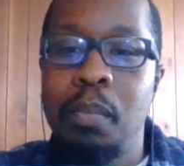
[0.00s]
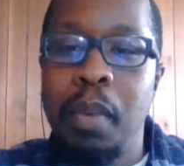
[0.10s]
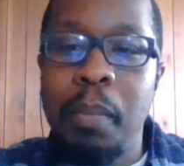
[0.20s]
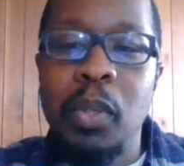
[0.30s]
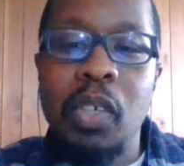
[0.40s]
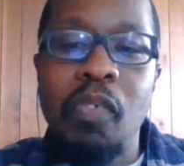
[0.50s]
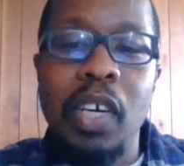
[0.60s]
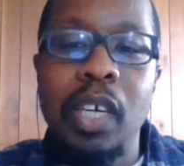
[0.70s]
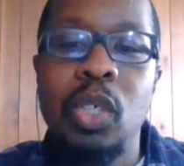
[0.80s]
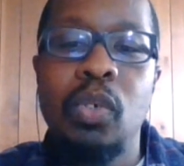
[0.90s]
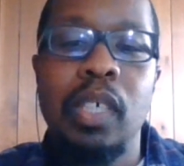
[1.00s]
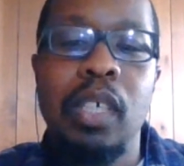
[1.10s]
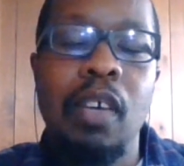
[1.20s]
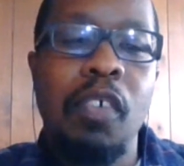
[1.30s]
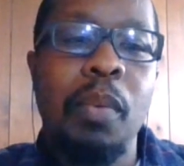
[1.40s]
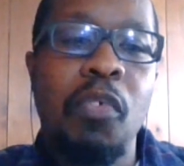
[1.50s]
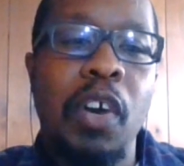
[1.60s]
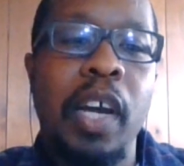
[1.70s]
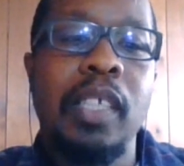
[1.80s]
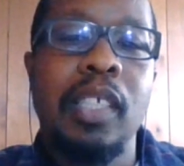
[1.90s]
members of a country give up
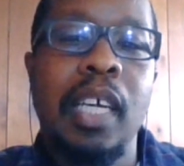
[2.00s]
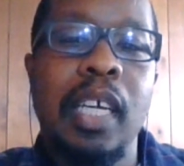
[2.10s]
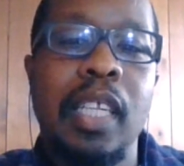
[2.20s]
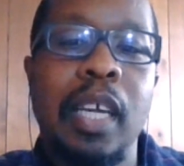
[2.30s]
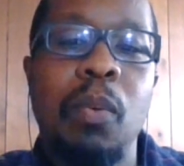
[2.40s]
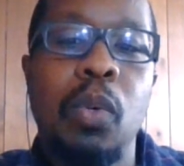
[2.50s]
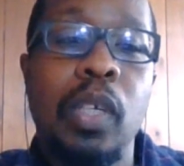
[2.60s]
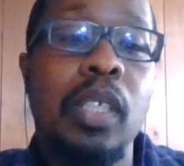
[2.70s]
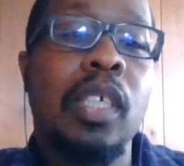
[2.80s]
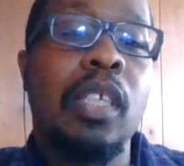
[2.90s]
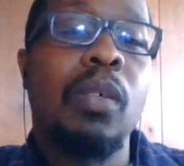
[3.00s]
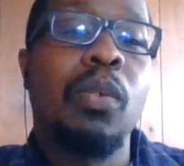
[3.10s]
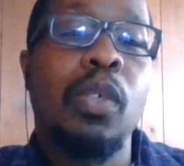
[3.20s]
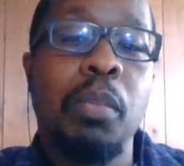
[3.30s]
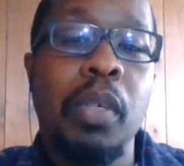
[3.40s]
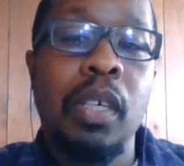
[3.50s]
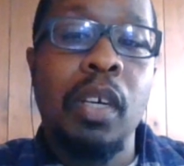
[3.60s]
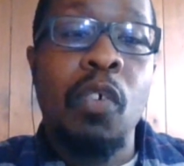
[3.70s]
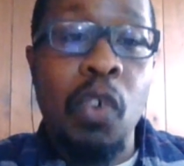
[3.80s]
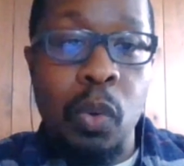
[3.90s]
rights, that they will continue to be
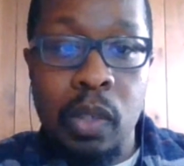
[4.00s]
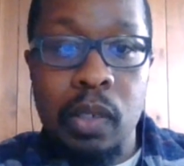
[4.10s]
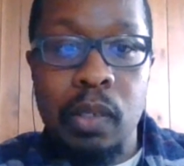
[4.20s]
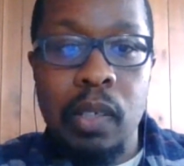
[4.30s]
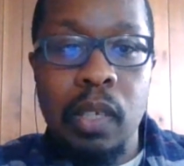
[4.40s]
eroded.